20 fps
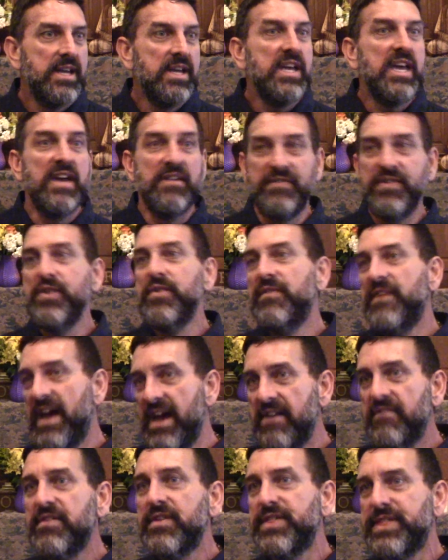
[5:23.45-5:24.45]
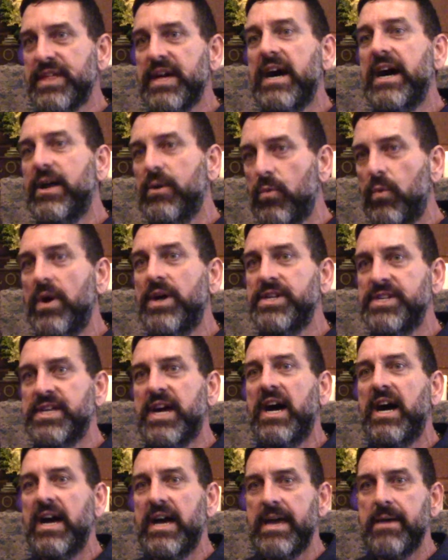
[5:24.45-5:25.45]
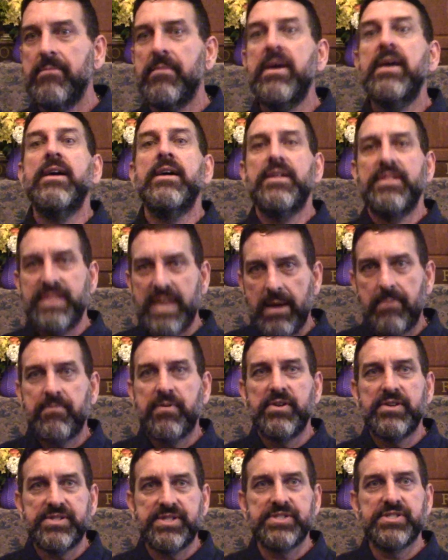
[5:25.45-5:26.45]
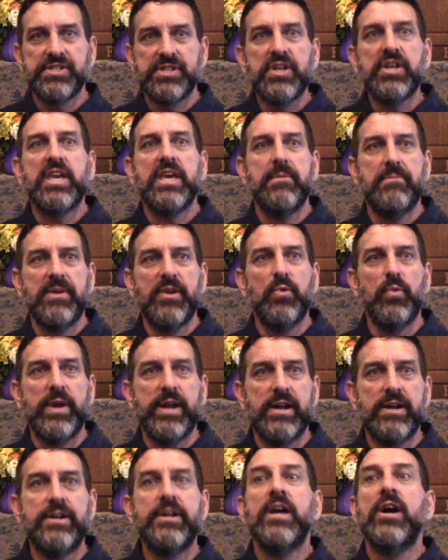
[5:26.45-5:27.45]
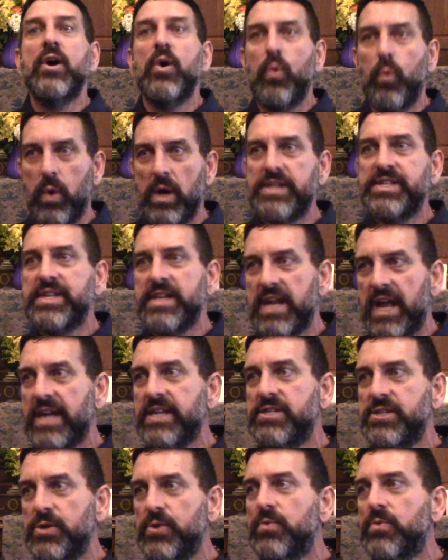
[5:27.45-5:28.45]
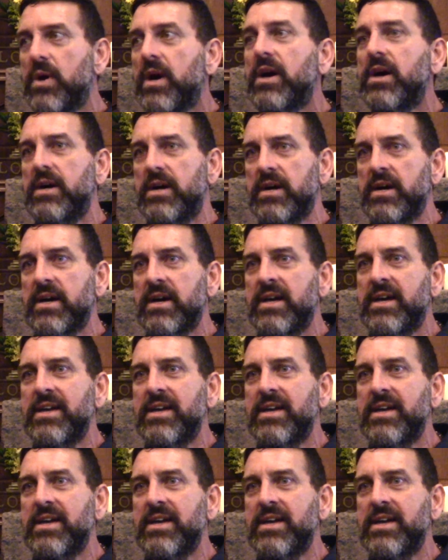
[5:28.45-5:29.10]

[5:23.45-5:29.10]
If you've ever thought one time, that person's looking at me weird, what did I do wrong?